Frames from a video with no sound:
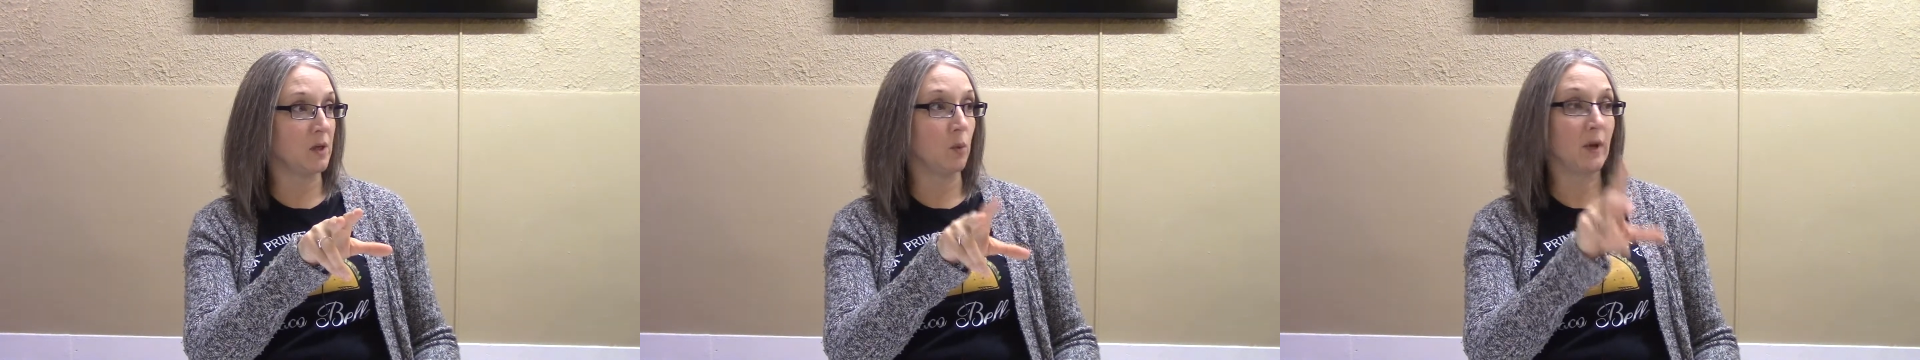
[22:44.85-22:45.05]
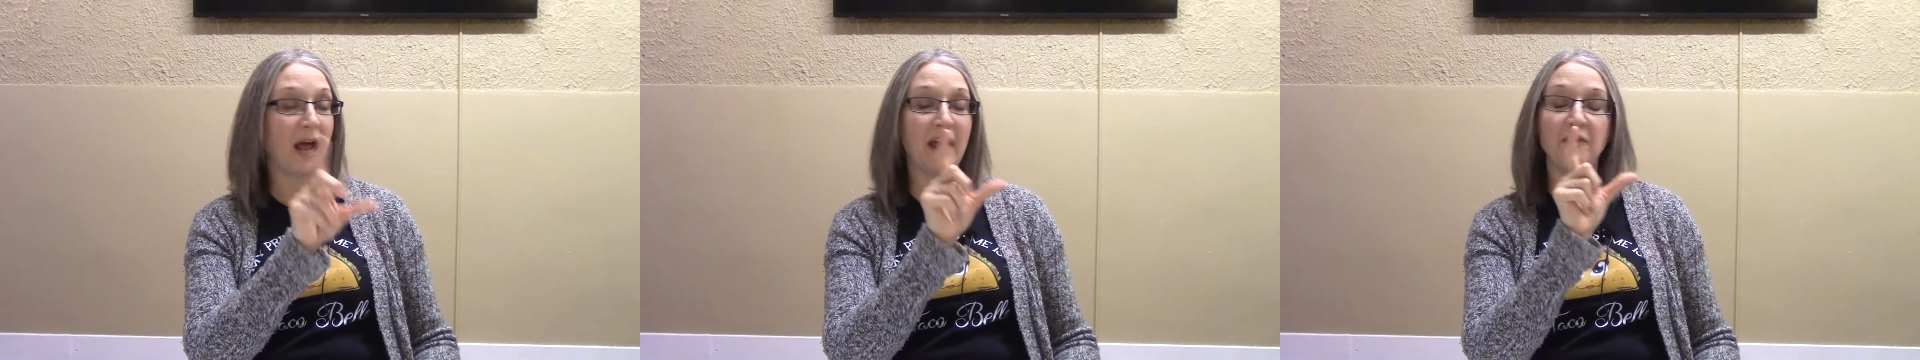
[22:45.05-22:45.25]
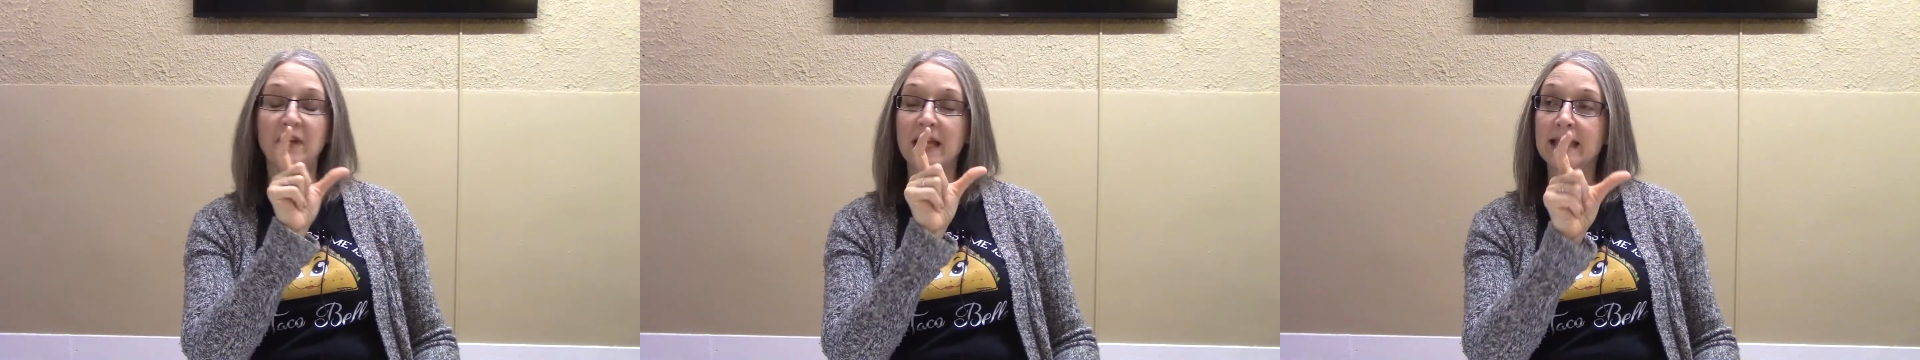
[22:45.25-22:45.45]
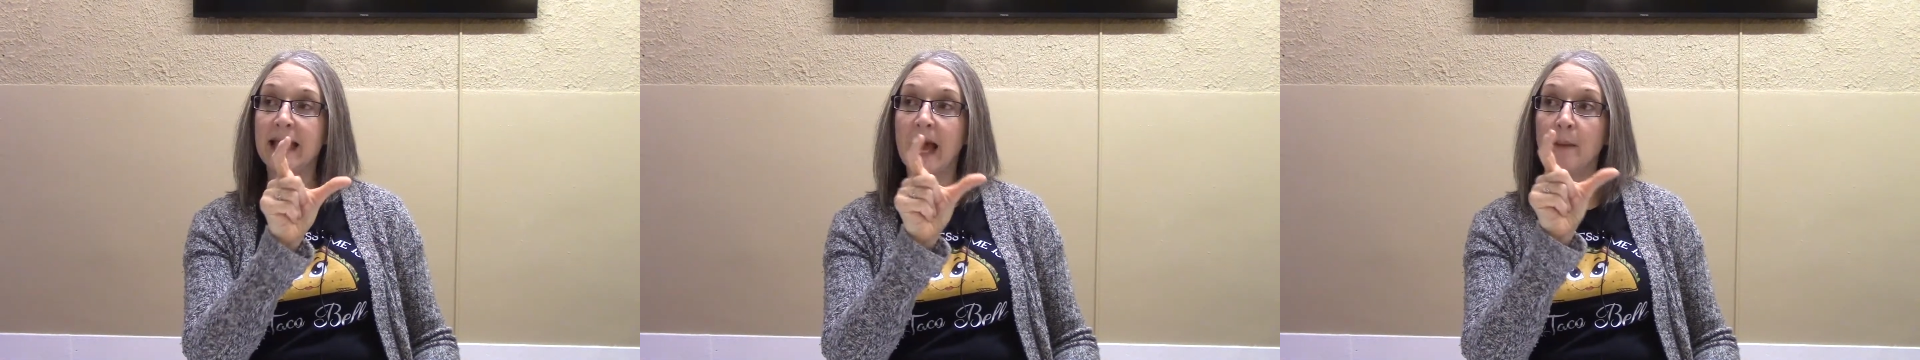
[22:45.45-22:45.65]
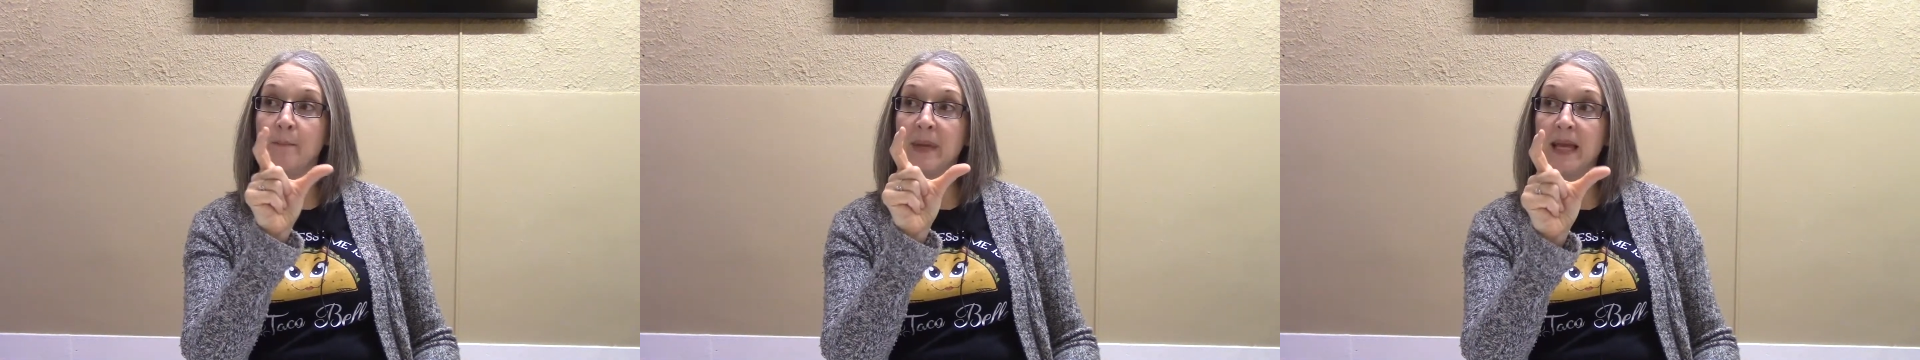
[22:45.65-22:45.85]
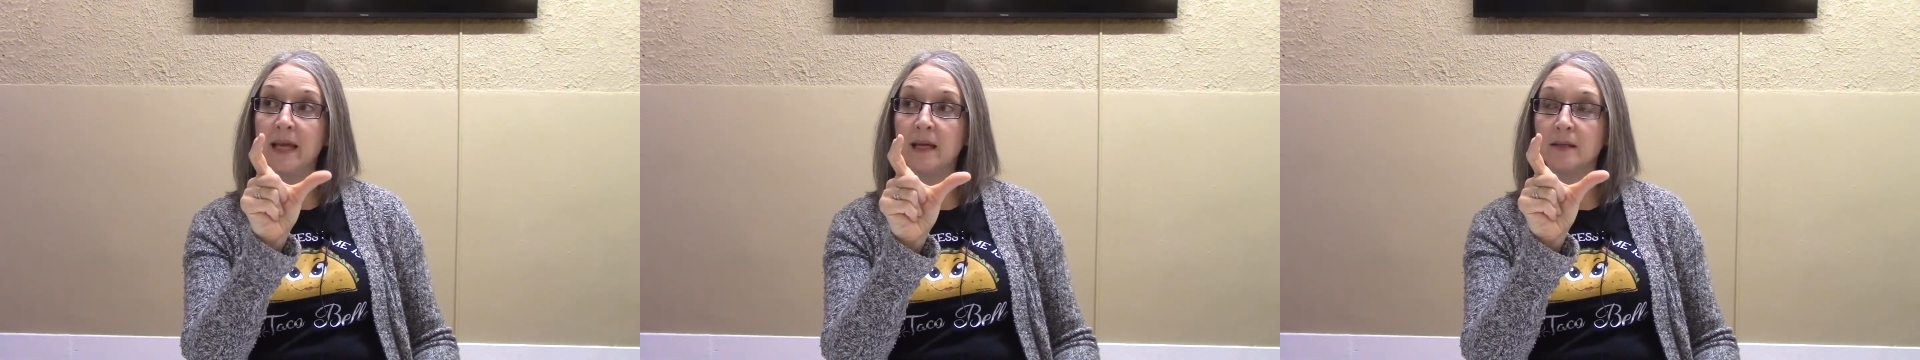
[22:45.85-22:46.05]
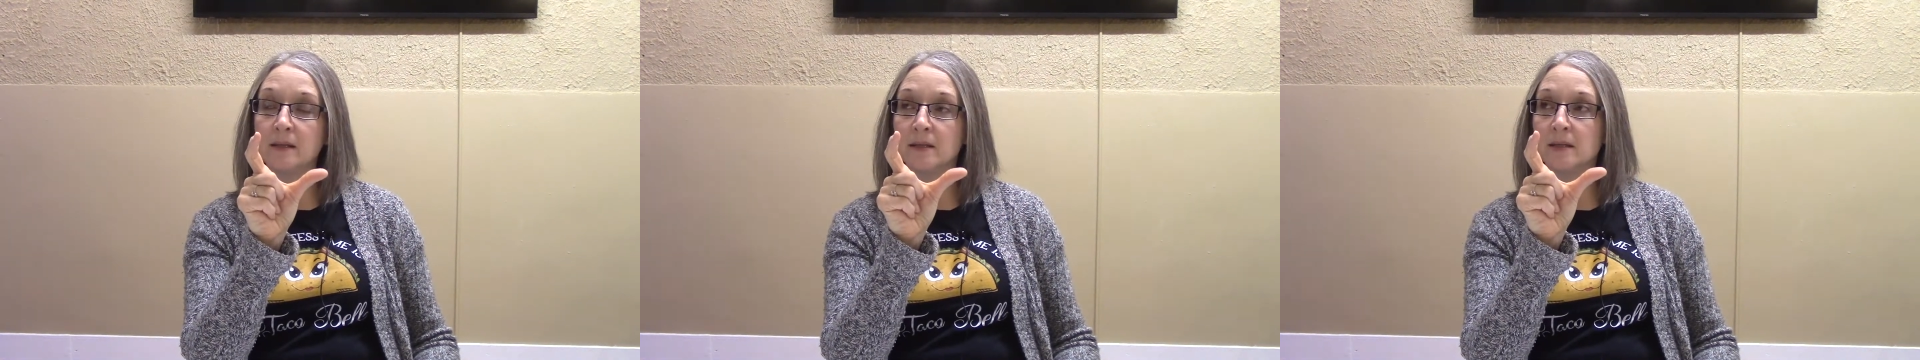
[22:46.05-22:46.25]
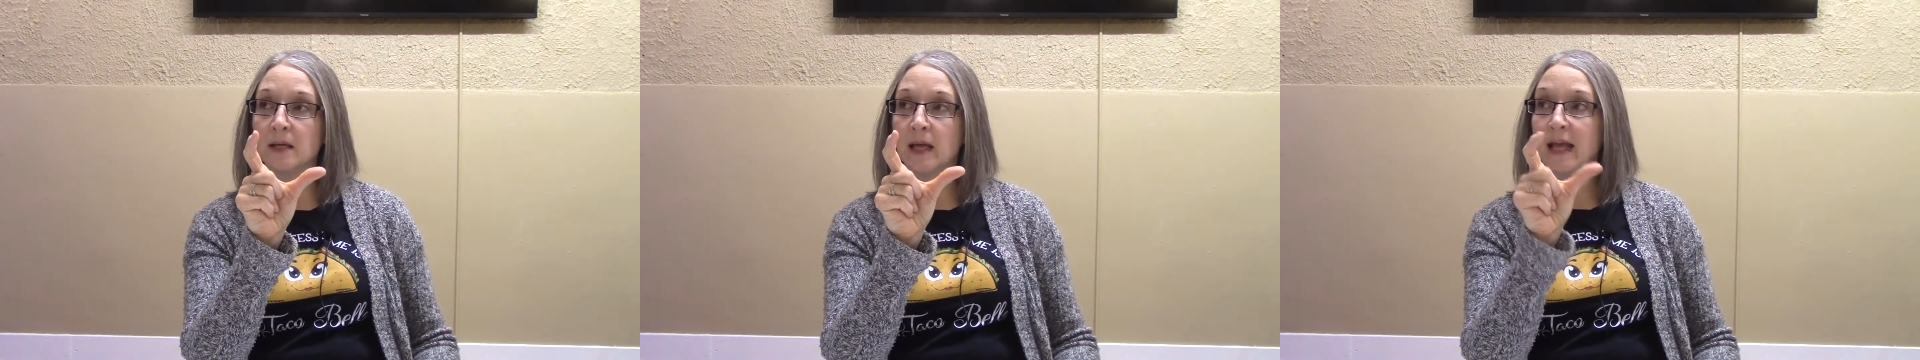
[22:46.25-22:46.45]
What I think that
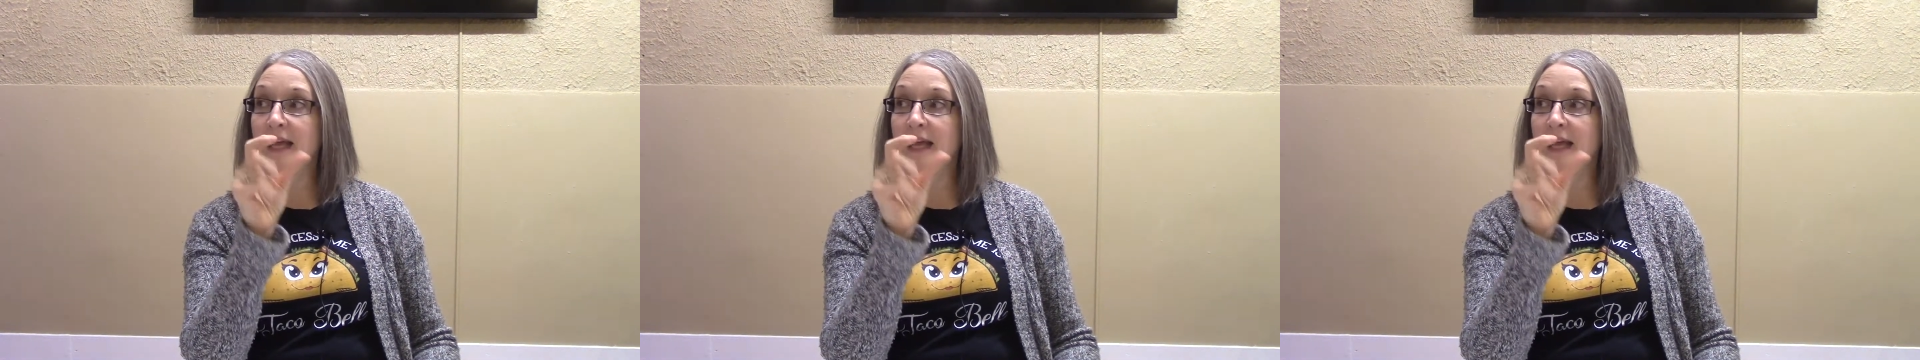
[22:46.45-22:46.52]
means